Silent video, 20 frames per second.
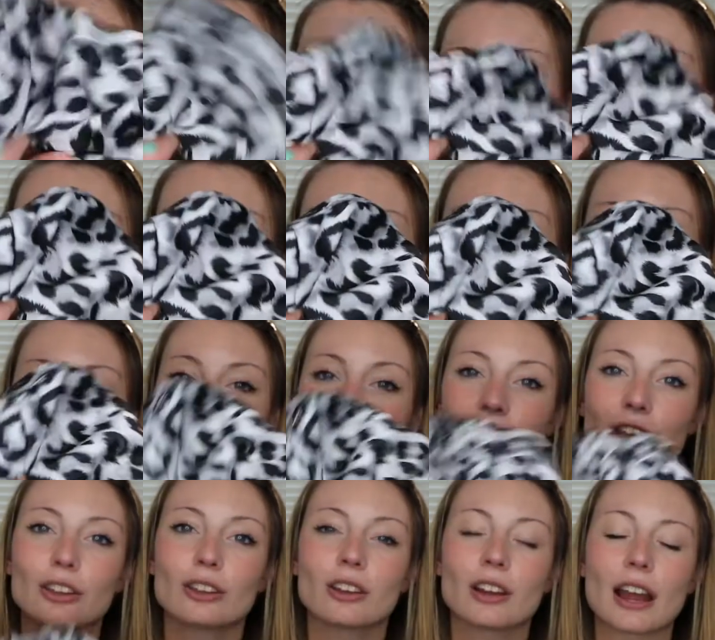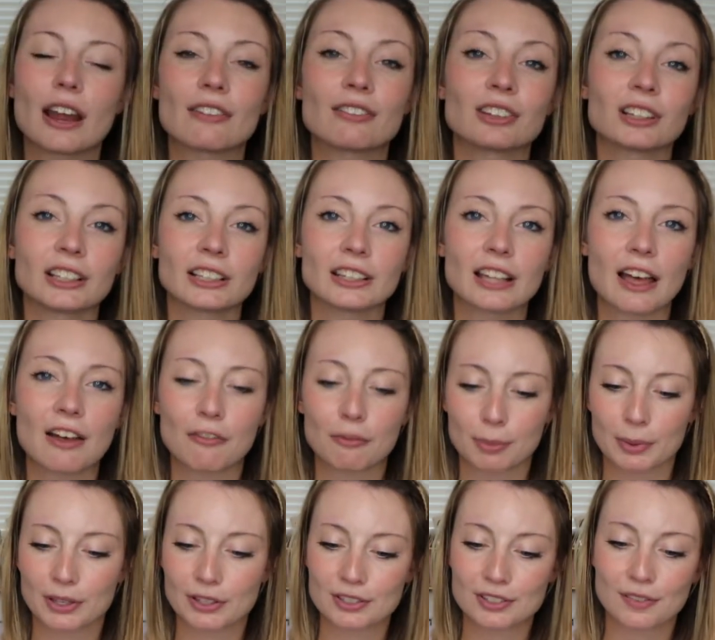this one in particular I really love
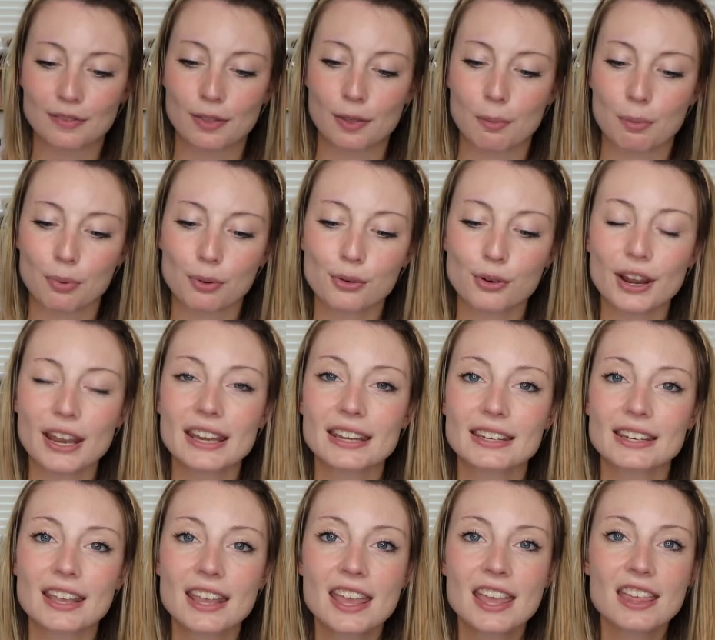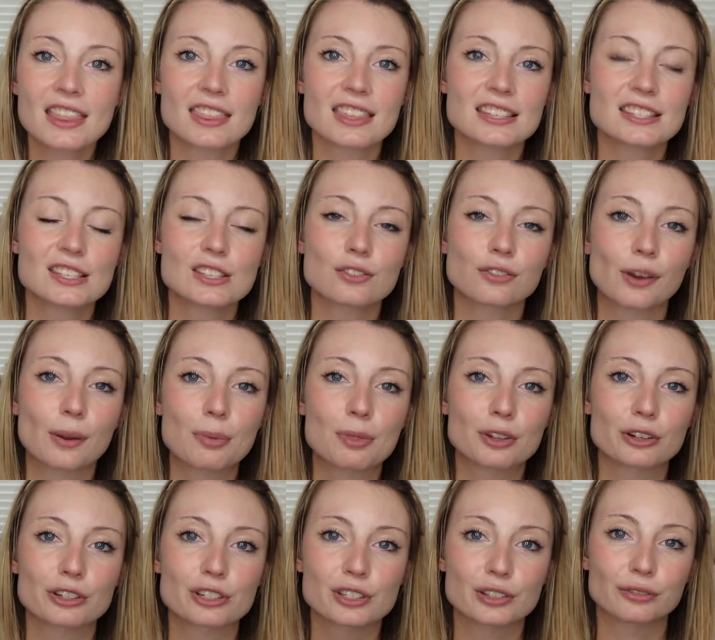because of the print. This is from
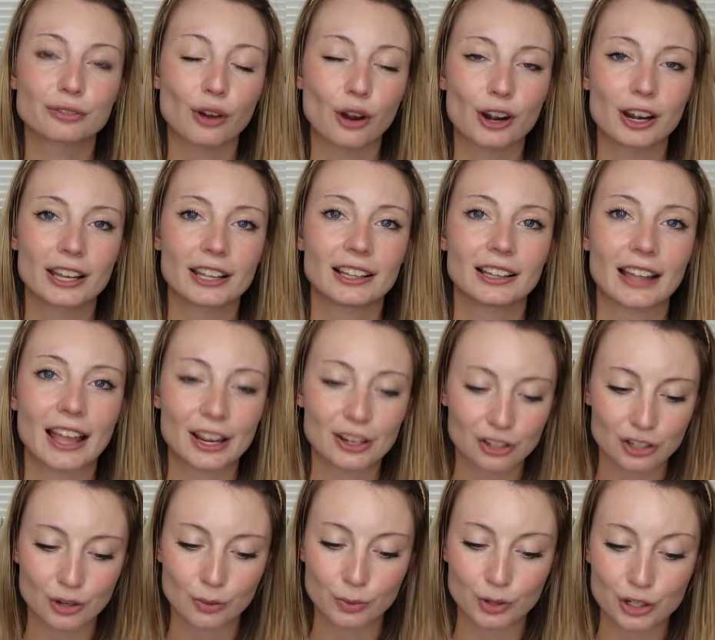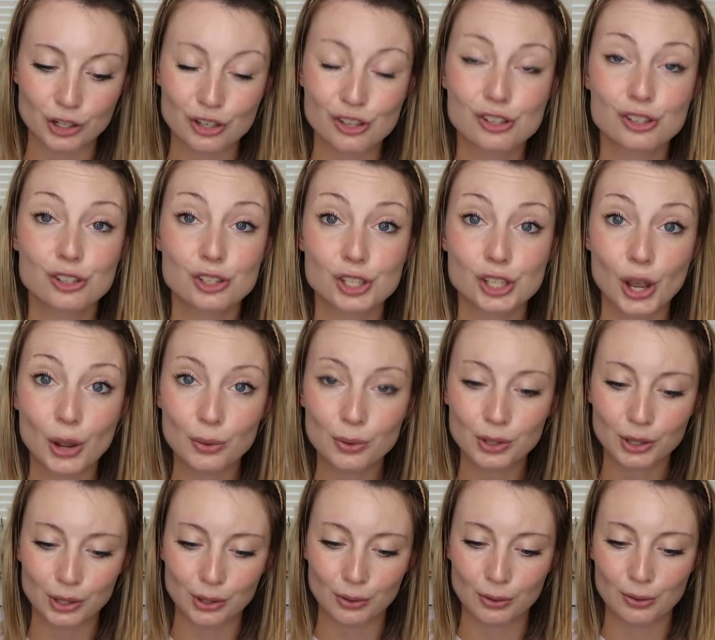their Safari collection, which is so
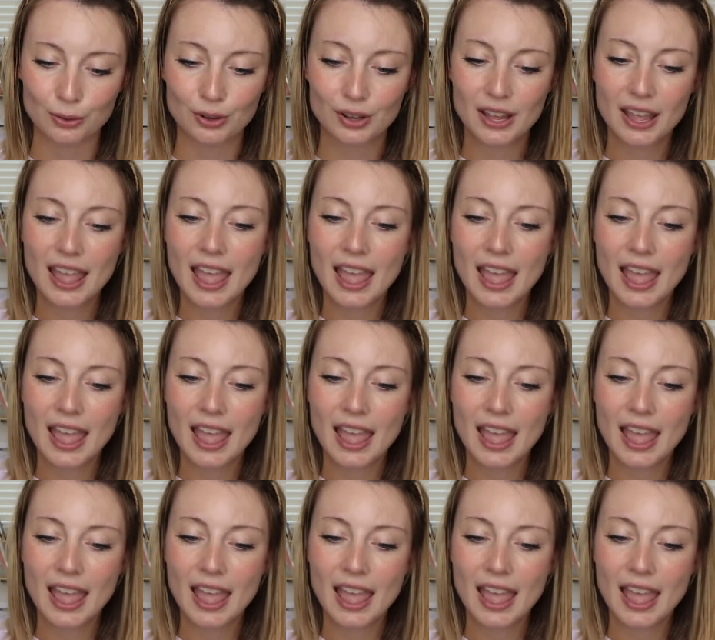cute